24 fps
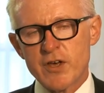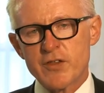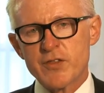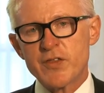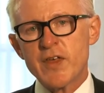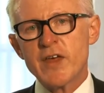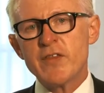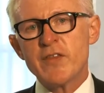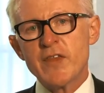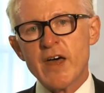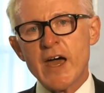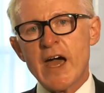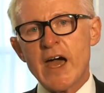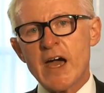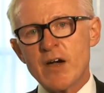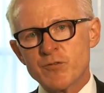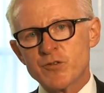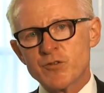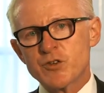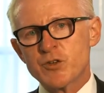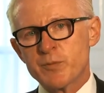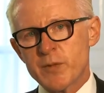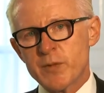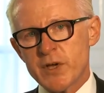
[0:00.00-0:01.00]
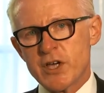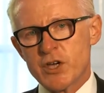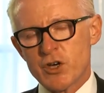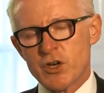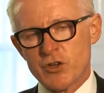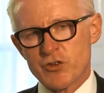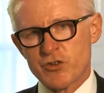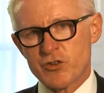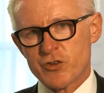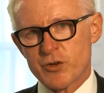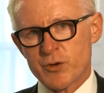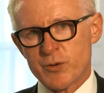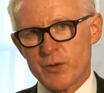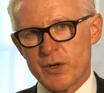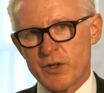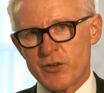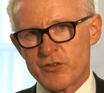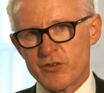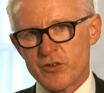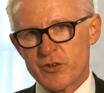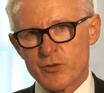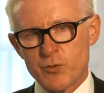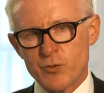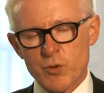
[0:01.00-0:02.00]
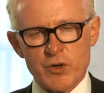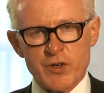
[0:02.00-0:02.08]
then there have to be consequences.